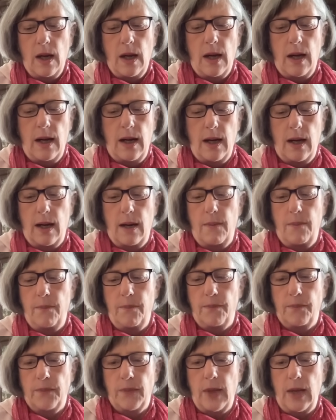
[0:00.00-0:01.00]

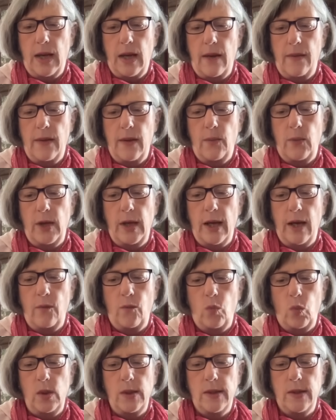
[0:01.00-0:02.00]
Um, and then we have
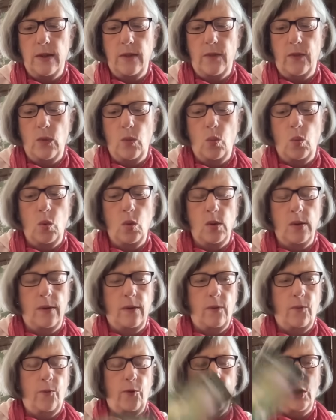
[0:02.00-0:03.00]
Wizard of the
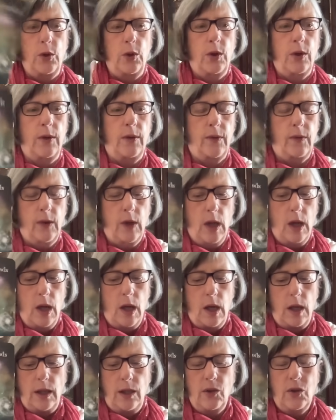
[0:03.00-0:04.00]
Woods focus.
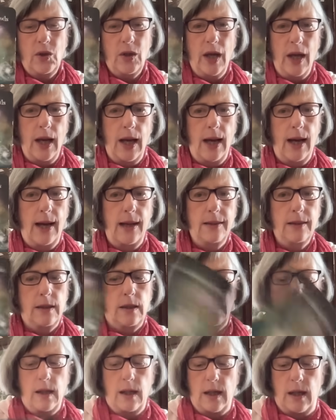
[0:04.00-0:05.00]
You can't
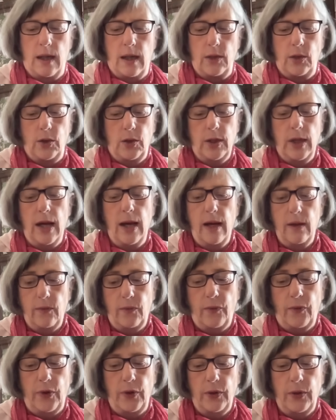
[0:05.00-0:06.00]
uh, you can't
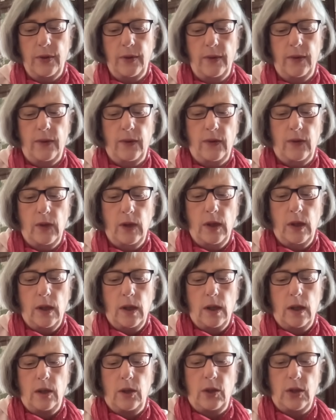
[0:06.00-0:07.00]
focus,
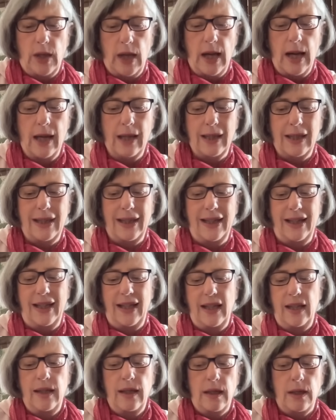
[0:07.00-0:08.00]
you can't
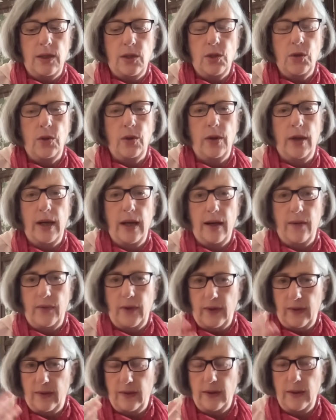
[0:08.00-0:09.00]
lead until you have
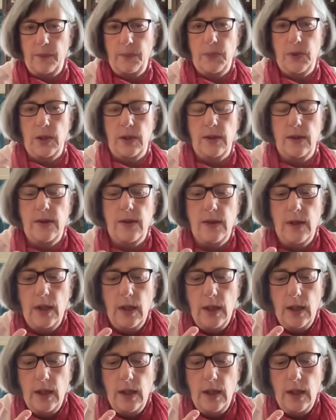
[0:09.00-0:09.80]
acceptance